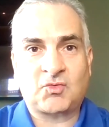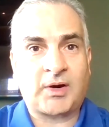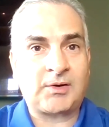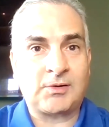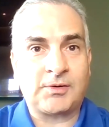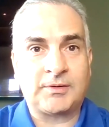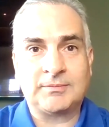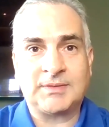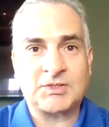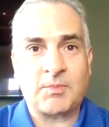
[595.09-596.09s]
try to learn
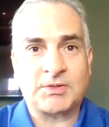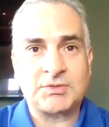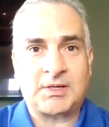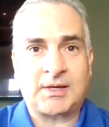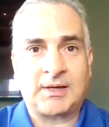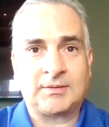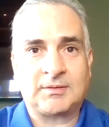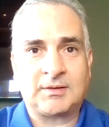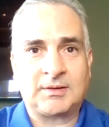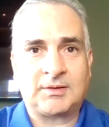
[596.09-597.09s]
as much as you can.
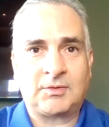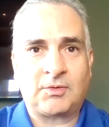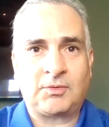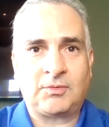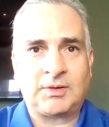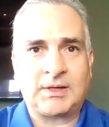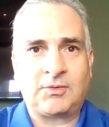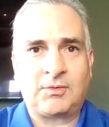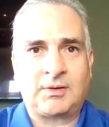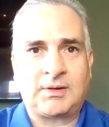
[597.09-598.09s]

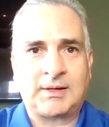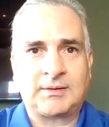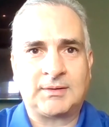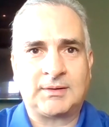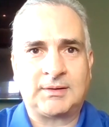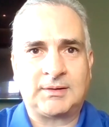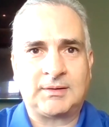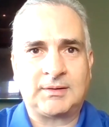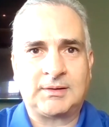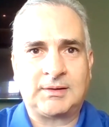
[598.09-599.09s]
You got
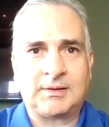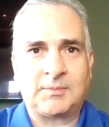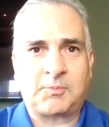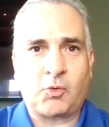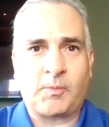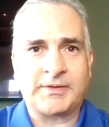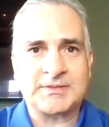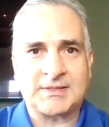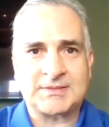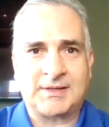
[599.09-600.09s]
a diploma
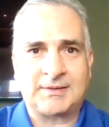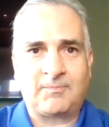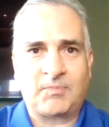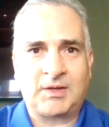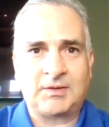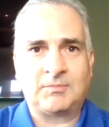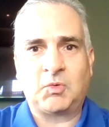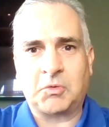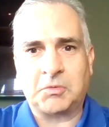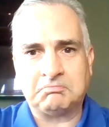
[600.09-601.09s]
that says that
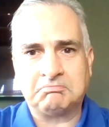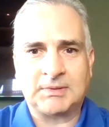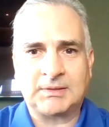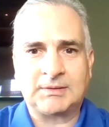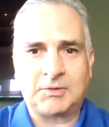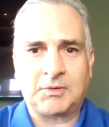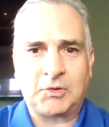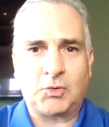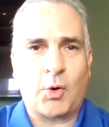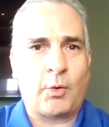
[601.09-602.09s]
you're,
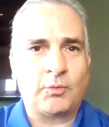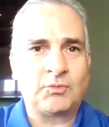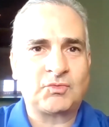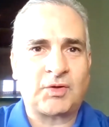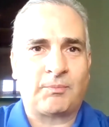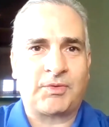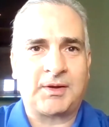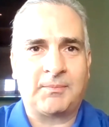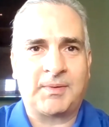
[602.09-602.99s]
you know something